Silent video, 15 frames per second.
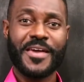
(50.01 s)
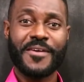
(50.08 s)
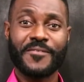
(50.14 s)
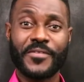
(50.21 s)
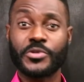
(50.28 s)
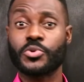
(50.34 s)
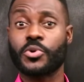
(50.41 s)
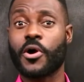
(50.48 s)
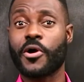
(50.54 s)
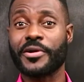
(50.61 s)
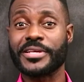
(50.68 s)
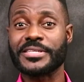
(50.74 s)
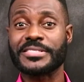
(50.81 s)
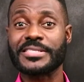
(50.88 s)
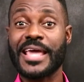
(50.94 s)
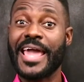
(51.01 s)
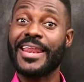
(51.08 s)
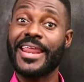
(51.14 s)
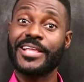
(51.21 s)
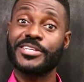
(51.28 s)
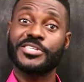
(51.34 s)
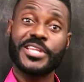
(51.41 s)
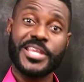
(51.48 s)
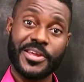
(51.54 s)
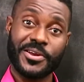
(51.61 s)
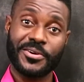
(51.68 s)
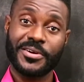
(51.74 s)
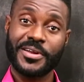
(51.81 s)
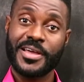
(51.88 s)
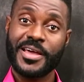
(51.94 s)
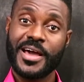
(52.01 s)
visual artist, and engineer